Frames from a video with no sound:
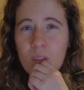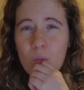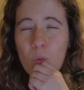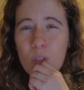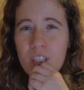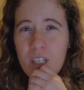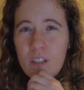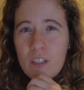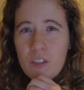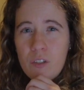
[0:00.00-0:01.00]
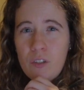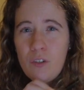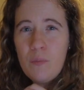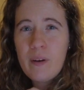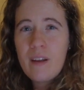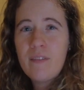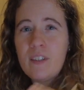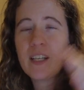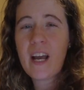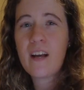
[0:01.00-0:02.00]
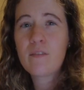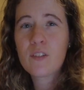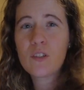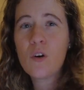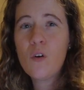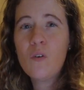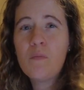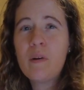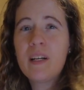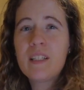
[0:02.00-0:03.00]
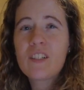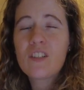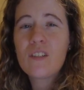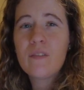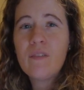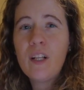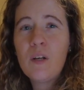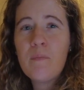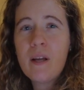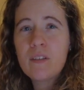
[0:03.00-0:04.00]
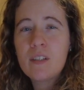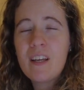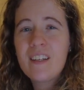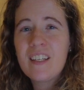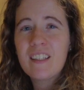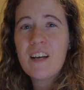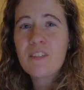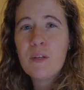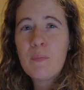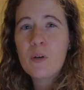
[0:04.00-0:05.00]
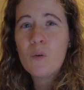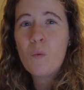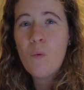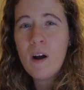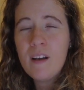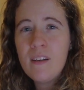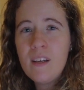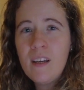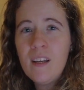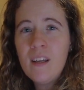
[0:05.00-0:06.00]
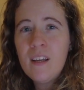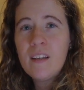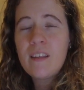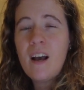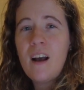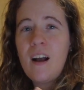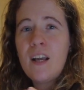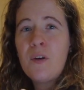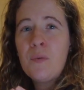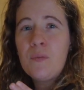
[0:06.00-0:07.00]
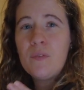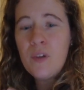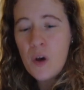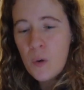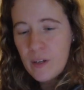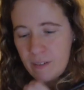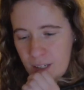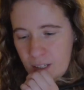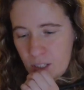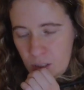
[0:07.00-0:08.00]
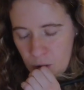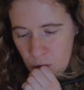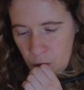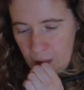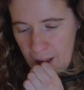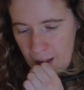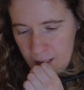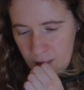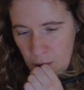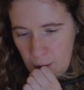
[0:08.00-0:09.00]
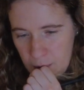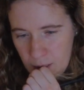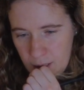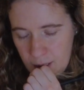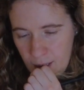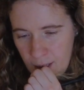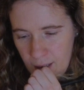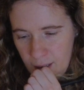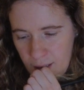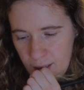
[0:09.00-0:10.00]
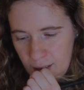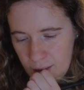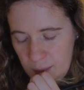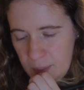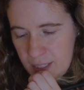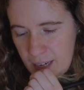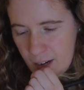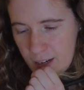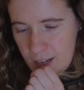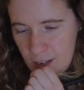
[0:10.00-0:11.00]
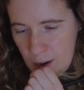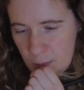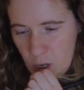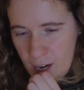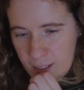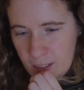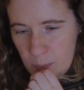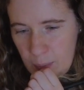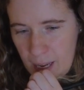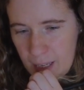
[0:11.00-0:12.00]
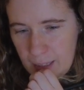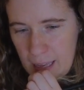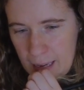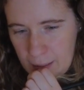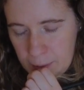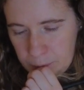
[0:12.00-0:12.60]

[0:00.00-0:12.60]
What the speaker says: which I could do, but I feel like I have so much developmental editing left in book 1 that I don't know if I should do that. So I'm just, you see me staring here, I'm trying to debate, like,